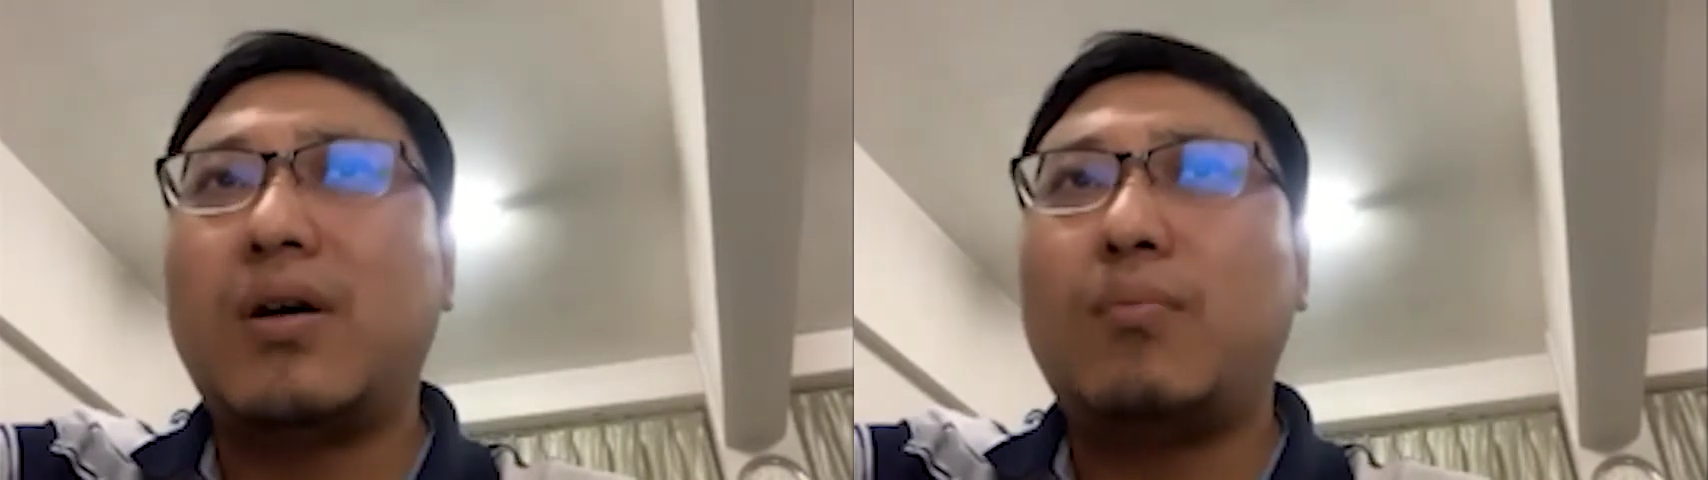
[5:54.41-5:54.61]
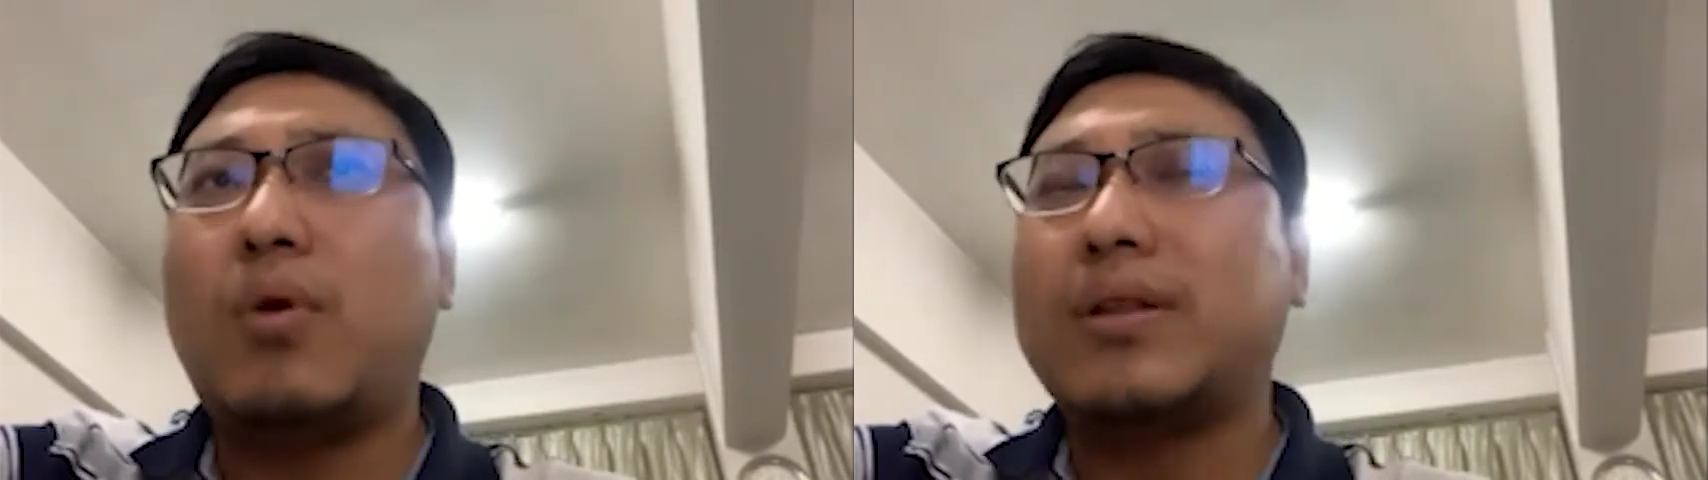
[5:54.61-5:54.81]

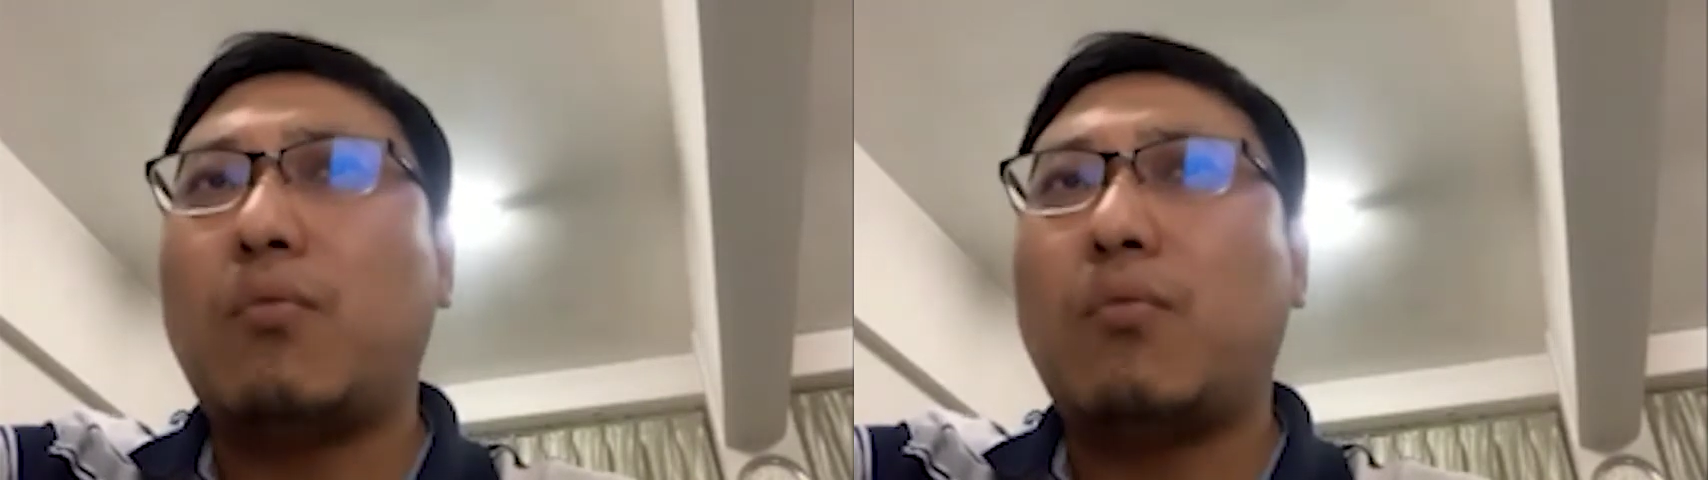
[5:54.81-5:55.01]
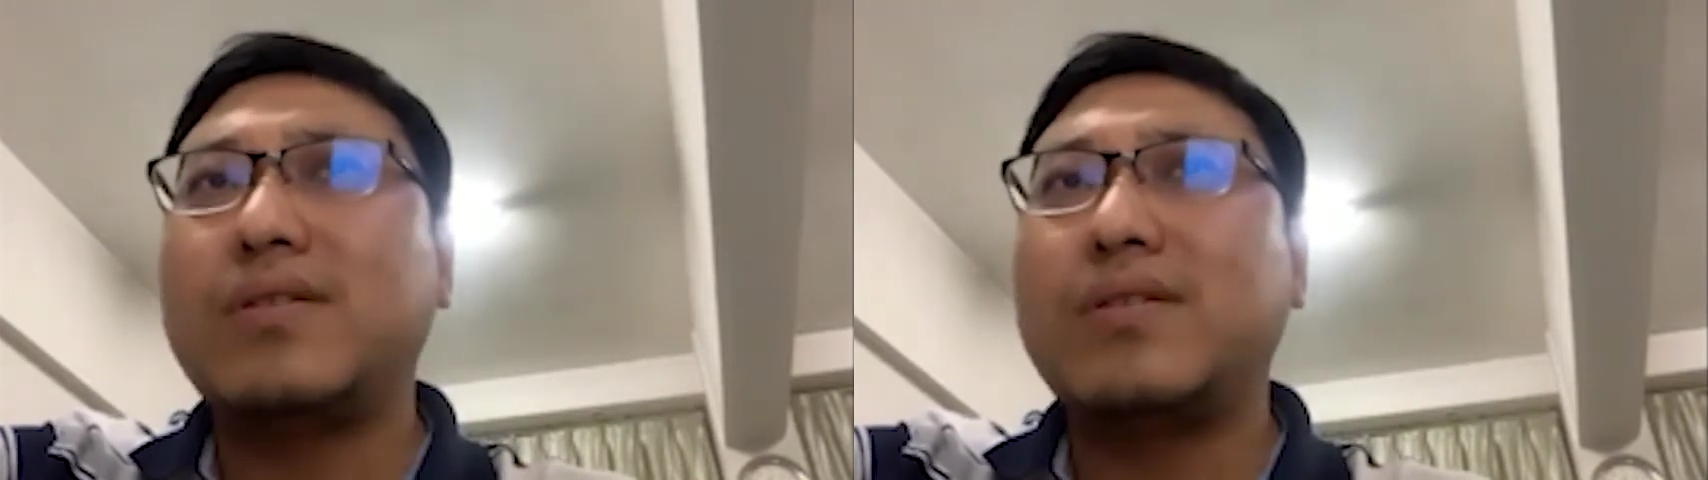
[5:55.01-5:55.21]
more
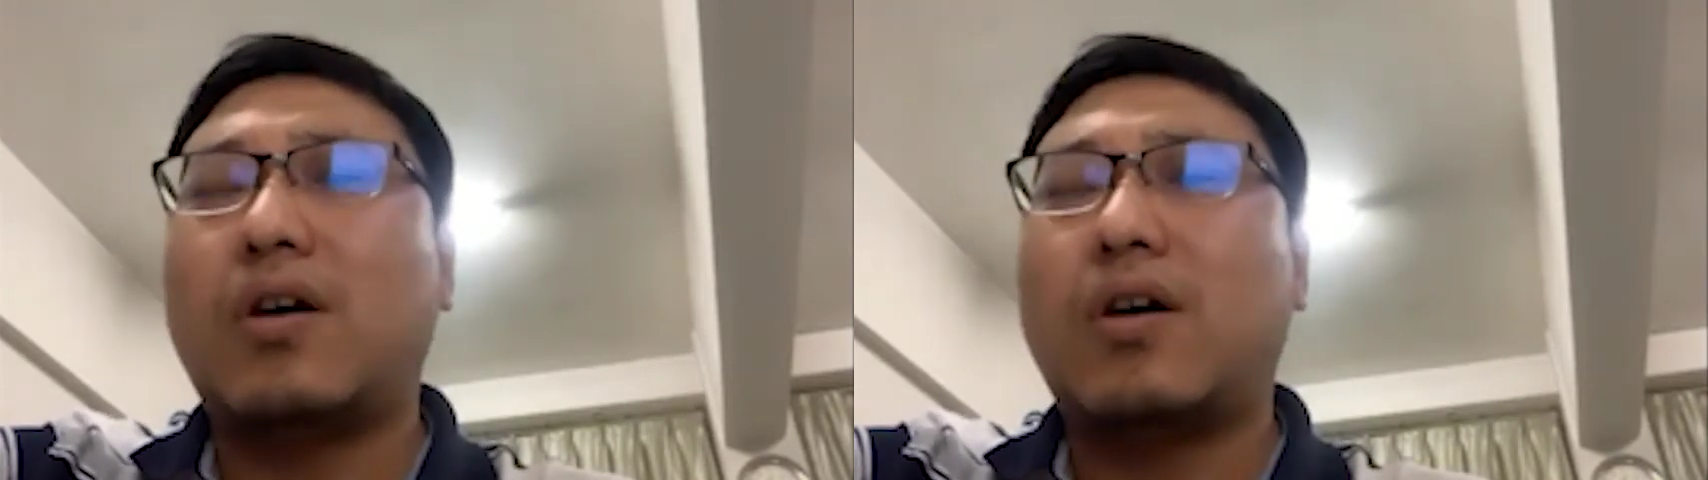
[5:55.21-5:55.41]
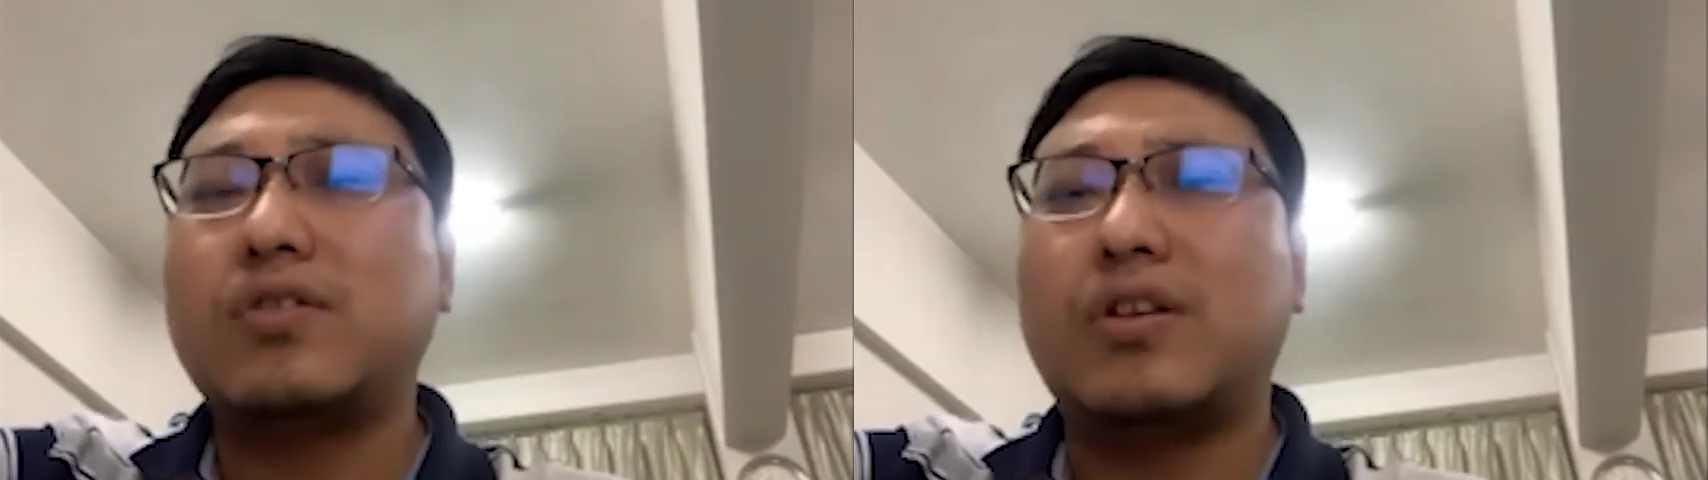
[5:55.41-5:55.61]
than
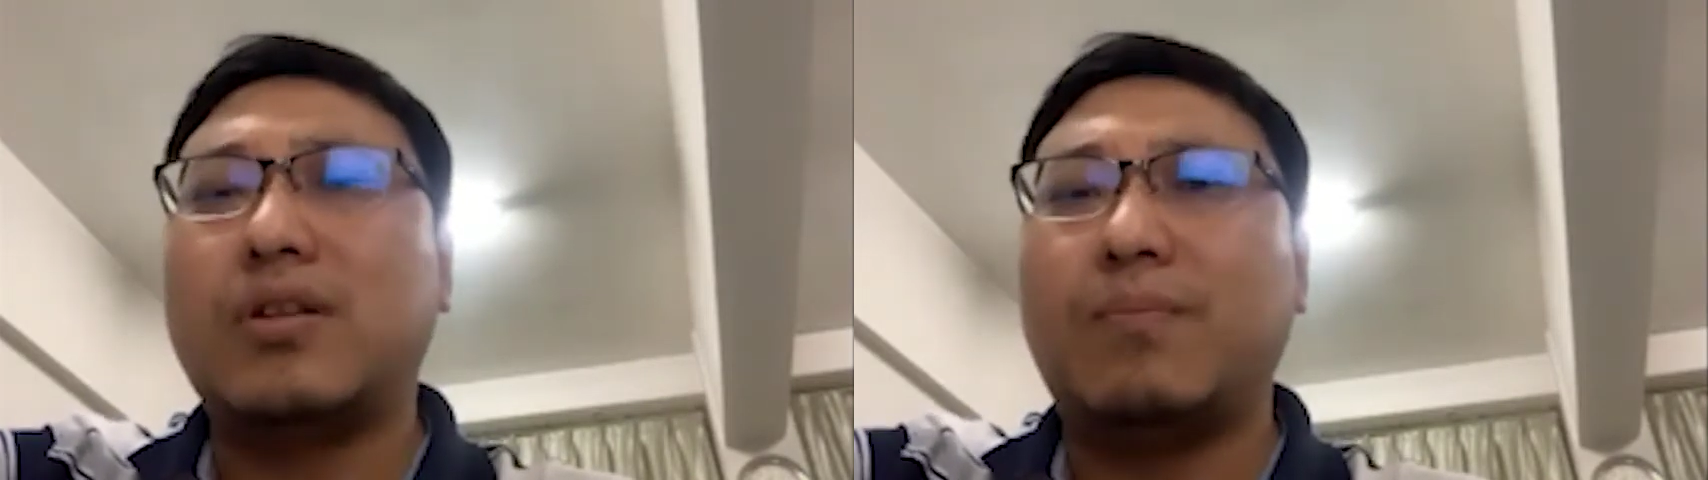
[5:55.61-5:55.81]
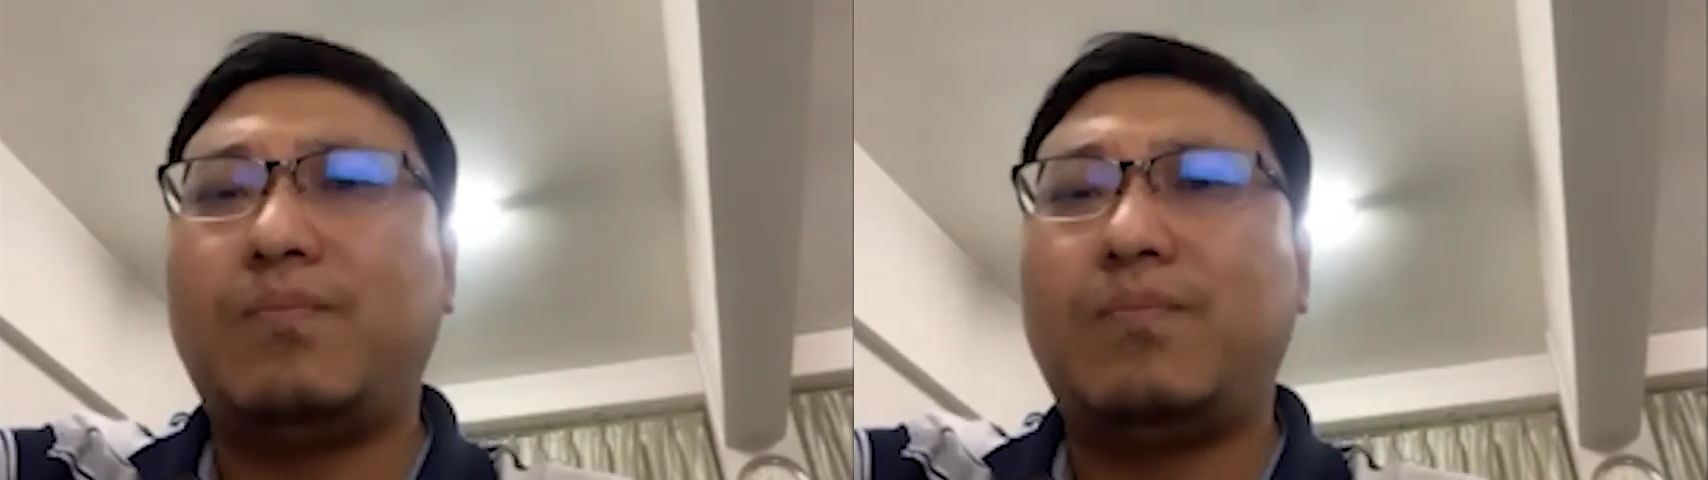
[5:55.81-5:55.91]
1,000